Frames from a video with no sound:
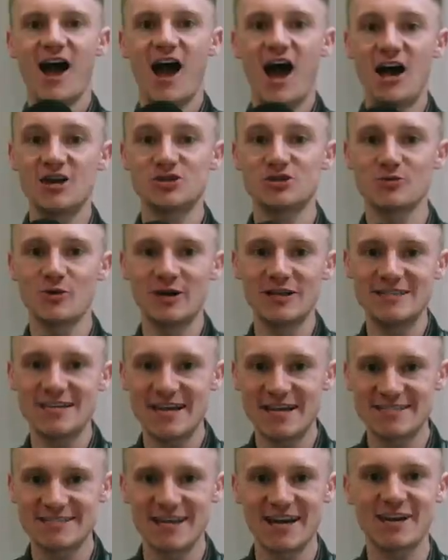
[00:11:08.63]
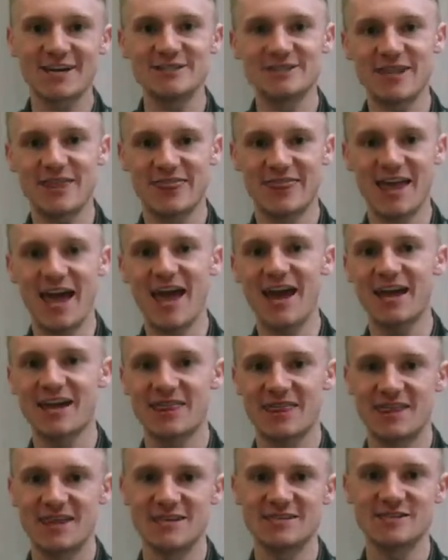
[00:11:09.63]
I just want to take a second to
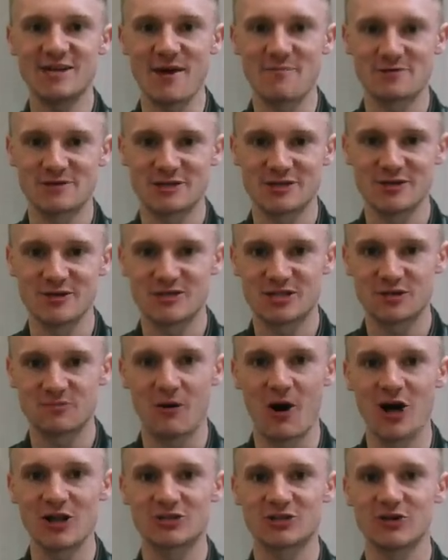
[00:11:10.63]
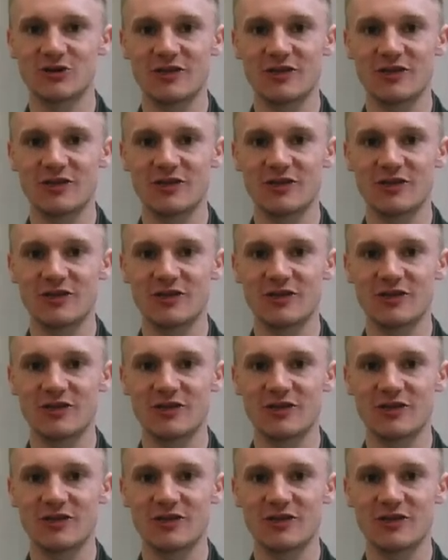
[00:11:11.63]
thank this episode's sponsor,